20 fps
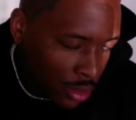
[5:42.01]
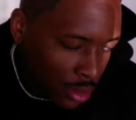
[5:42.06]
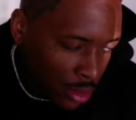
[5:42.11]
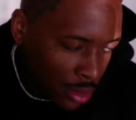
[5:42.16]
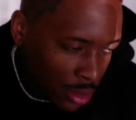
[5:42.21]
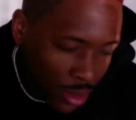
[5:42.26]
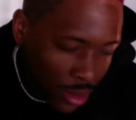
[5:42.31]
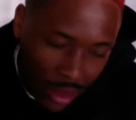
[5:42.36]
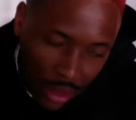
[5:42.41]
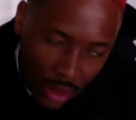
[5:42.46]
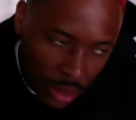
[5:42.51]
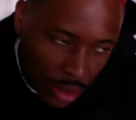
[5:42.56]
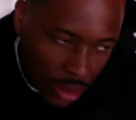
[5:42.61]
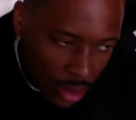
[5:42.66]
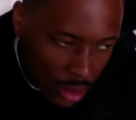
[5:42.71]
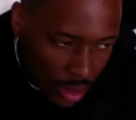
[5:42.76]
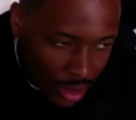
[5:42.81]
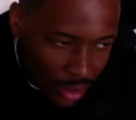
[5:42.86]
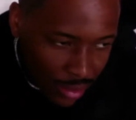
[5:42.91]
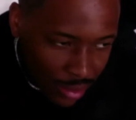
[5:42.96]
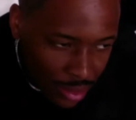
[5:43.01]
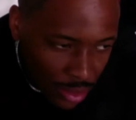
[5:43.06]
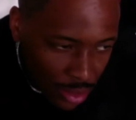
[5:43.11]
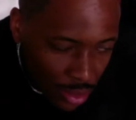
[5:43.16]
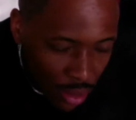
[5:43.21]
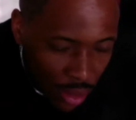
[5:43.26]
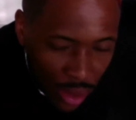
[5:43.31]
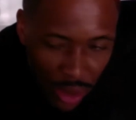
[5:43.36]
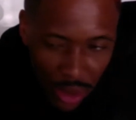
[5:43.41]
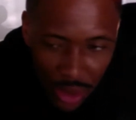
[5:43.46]
like clubs and
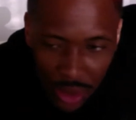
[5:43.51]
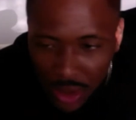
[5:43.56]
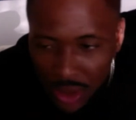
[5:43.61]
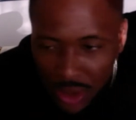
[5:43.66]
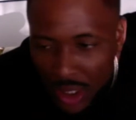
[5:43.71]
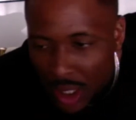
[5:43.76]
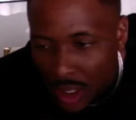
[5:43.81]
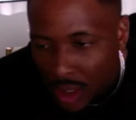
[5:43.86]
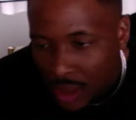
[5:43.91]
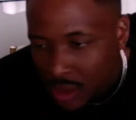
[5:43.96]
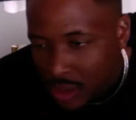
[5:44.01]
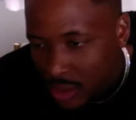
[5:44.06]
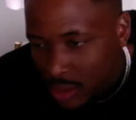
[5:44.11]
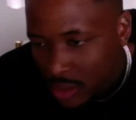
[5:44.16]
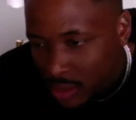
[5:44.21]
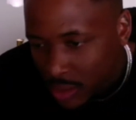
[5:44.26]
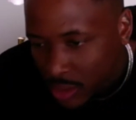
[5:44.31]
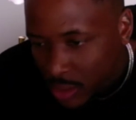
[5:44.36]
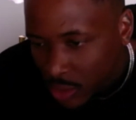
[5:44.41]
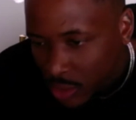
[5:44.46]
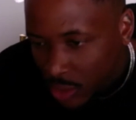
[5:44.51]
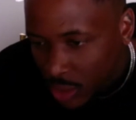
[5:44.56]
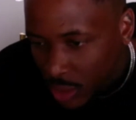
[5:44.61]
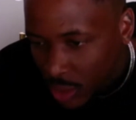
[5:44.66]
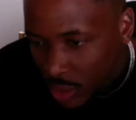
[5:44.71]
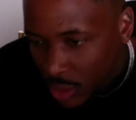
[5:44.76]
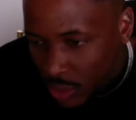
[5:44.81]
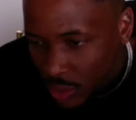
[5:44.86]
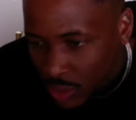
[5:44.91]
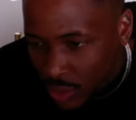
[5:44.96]
all that is not going
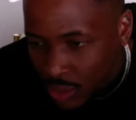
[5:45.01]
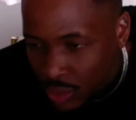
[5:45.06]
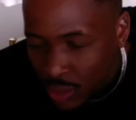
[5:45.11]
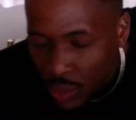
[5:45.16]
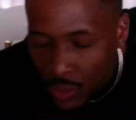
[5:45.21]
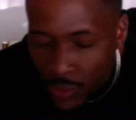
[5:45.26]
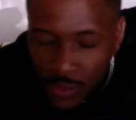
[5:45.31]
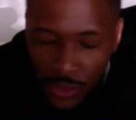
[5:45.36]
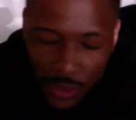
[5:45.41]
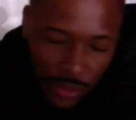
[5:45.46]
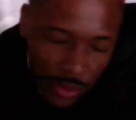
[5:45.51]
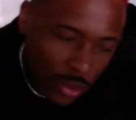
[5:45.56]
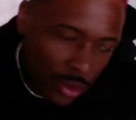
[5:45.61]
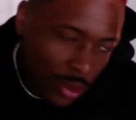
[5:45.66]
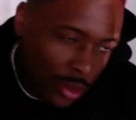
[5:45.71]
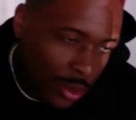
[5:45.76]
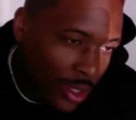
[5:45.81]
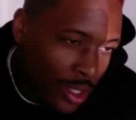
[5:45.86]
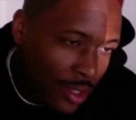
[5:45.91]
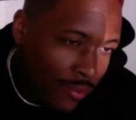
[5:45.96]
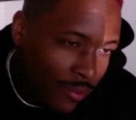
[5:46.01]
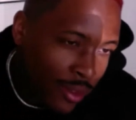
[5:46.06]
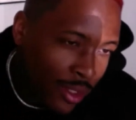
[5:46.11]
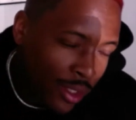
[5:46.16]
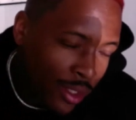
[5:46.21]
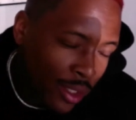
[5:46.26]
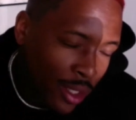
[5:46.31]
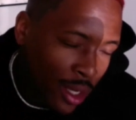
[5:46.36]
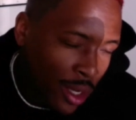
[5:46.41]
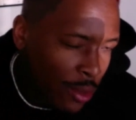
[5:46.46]
on, you know, people still having
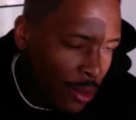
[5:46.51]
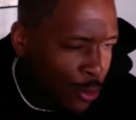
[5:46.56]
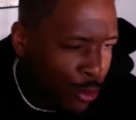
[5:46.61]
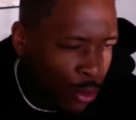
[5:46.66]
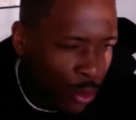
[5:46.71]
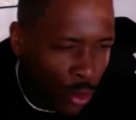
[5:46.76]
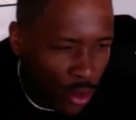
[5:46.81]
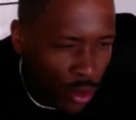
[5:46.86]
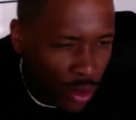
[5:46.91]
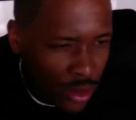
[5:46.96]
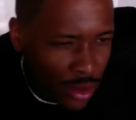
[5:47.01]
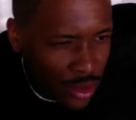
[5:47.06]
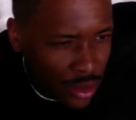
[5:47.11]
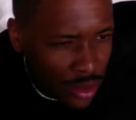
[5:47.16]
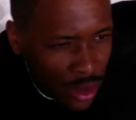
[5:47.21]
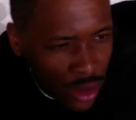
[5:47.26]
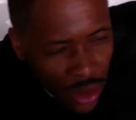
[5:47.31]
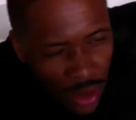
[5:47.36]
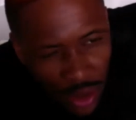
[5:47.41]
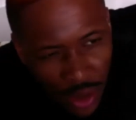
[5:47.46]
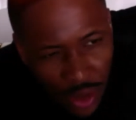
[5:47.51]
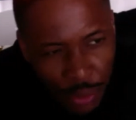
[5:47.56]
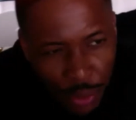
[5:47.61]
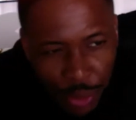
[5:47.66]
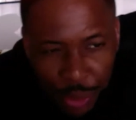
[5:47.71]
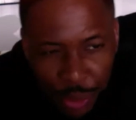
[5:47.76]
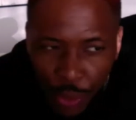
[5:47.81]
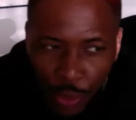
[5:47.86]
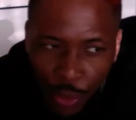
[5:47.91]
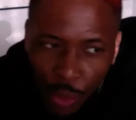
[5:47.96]
their house parties,
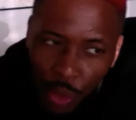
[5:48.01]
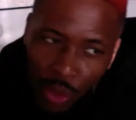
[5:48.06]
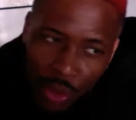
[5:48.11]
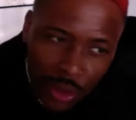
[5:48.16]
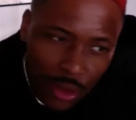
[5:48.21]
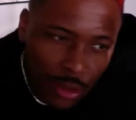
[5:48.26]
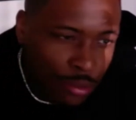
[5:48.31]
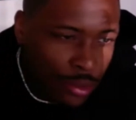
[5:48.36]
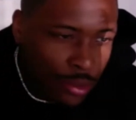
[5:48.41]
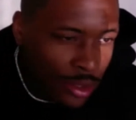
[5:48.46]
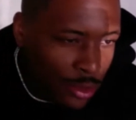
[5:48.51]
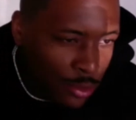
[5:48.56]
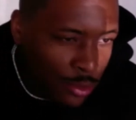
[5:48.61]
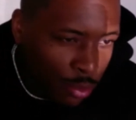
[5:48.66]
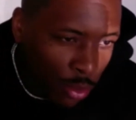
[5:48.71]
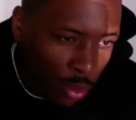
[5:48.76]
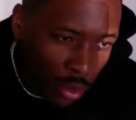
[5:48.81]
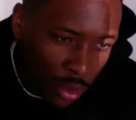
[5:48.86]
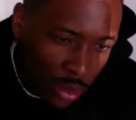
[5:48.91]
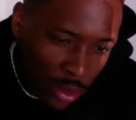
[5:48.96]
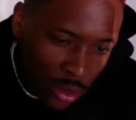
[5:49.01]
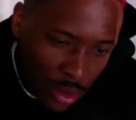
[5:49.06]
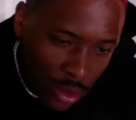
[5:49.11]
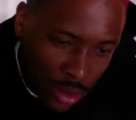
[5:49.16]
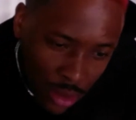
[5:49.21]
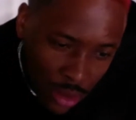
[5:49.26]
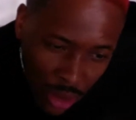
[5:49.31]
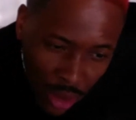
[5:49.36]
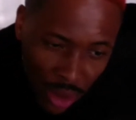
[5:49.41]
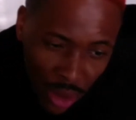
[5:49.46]
pool parties, beach
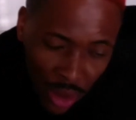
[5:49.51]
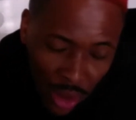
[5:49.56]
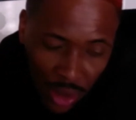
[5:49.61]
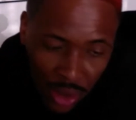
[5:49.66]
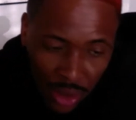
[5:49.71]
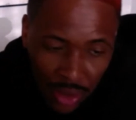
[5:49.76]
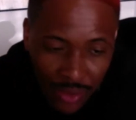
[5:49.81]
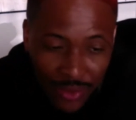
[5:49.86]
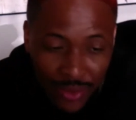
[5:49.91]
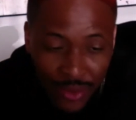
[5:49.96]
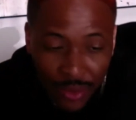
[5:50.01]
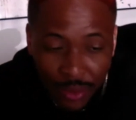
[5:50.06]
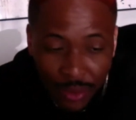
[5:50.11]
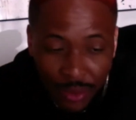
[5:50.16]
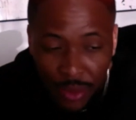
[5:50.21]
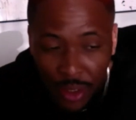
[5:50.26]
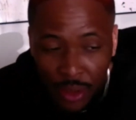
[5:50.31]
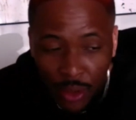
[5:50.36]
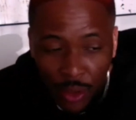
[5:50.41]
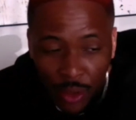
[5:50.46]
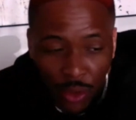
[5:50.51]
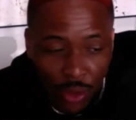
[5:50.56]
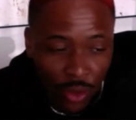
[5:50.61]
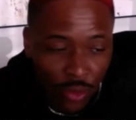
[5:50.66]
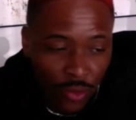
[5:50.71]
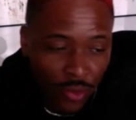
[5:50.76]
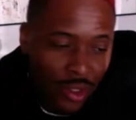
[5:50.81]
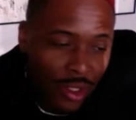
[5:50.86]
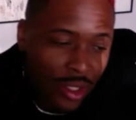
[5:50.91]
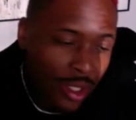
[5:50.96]
parties, you feel me? They're going on
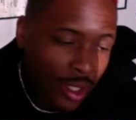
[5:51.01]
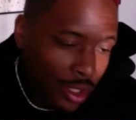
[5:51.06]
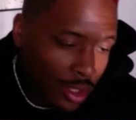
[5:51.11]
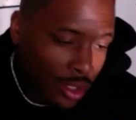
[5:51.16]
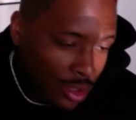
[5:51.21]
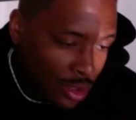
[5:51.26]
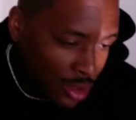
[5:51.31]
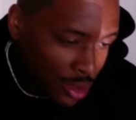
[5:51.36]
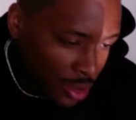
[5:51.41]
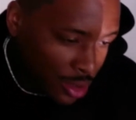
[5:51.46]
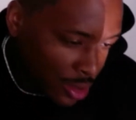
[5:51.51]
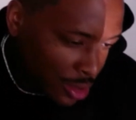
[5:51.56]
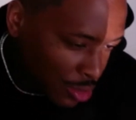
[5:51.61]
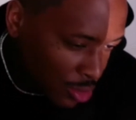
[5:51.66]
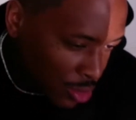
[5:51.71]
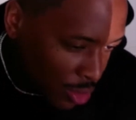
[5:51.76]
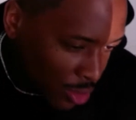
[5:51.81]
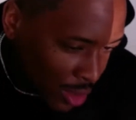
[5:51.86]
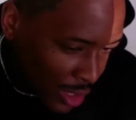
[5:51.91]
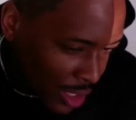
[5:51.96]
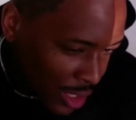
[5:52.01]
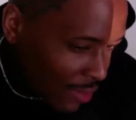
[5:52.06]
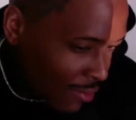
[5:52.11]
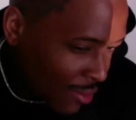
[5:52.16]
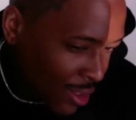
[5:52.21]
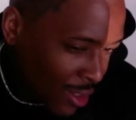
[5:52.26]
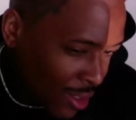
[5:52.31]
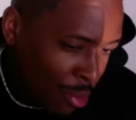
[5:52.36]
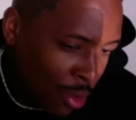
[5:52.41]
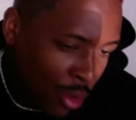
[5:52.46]
vacations, you know, they're having
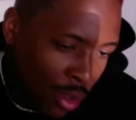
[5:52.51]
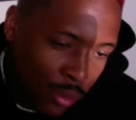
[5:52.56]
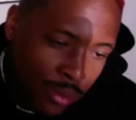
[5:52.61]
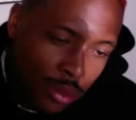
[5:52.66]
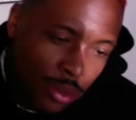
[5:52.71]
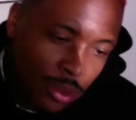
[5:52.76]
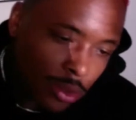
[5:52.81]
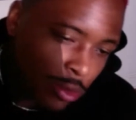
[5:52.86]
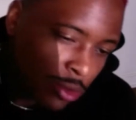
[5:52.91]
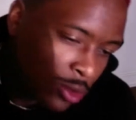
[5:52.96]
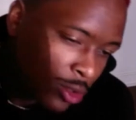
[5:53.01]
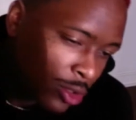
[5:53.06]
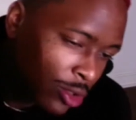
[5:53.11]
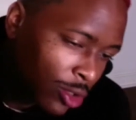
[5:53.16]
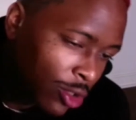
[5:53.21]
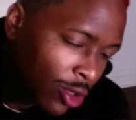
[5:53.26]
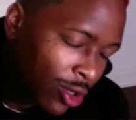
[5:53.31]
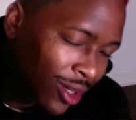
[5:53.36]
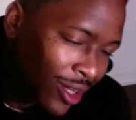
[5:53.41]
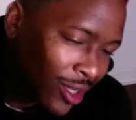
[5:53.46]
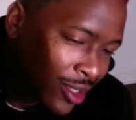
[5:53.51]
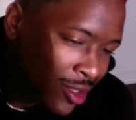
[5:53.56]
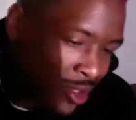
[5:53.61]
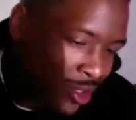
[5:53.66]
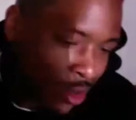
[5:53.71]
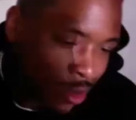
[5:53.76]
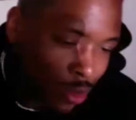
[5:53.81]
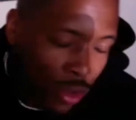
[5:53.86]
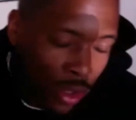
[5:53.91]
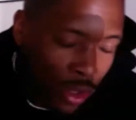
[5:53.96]
their barbecues and all that.
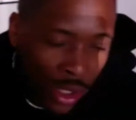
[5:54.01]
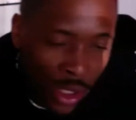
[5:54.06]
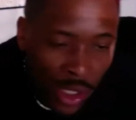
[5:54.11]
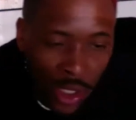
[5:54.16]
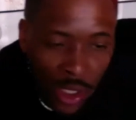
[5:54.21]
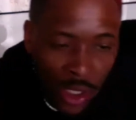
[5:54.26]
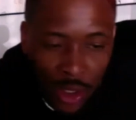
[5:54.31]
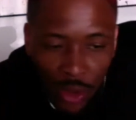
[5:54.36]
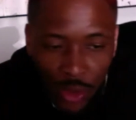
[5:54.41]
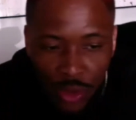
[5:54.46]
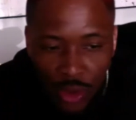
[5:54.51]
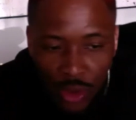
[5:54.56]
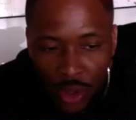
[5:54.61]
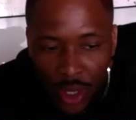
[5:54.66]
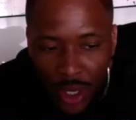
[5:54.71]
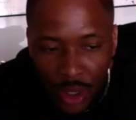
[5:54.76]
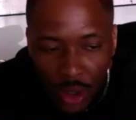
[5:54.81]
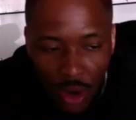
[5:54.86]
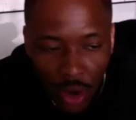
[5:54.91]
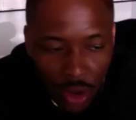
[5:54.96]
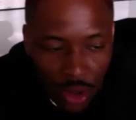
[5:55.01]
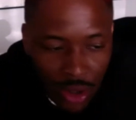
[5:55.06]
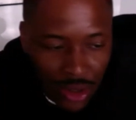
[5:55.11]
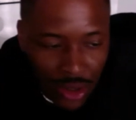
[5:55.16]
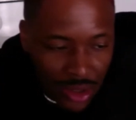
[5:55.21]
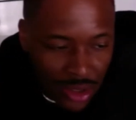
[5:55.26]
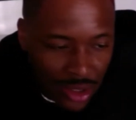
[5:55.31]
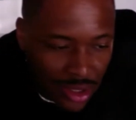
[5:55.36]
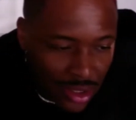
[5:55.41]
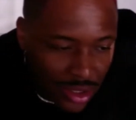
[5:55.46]
So, you know, that all
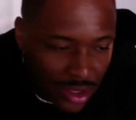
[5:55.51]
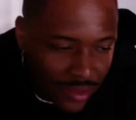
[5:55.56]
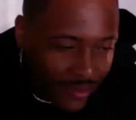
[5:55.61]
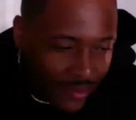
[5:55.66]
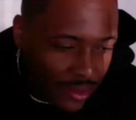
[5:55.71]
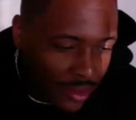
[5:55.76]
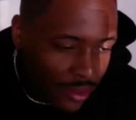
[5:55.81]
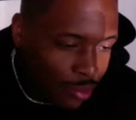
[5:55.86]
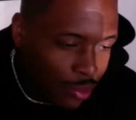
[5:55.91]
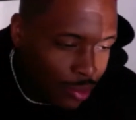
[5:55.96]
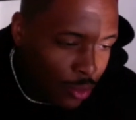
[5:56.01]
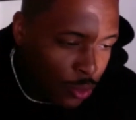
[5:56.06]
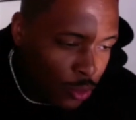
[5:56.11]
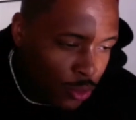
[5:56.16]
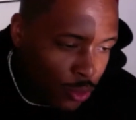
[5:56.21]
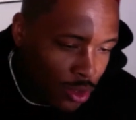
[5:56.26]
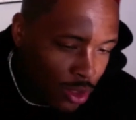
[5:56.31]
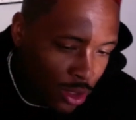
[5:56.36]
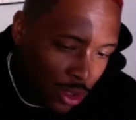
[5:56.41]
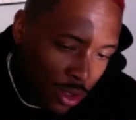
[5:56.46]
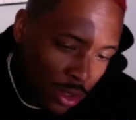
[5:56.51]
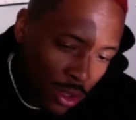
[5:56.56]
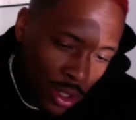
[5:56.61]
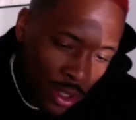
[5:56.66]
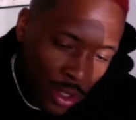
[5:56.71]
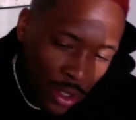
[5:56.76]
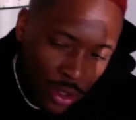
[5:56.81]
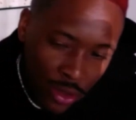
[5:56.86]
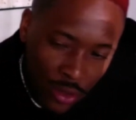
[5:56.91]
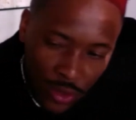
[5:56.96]
consists of good music.
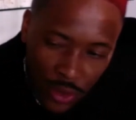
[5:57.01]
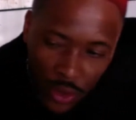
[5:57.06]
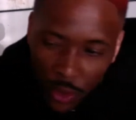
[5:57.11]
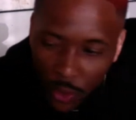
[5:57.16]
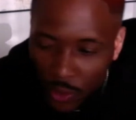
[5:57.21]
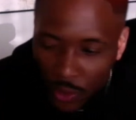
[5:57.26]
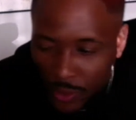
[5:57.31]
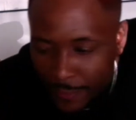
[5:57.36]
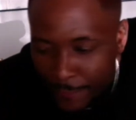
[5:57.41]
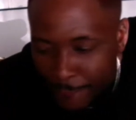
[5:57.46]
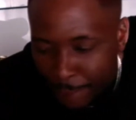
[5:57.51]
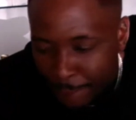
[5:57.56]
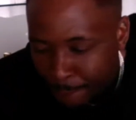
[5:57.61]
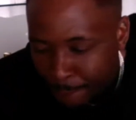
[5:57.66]
So, yeah. um,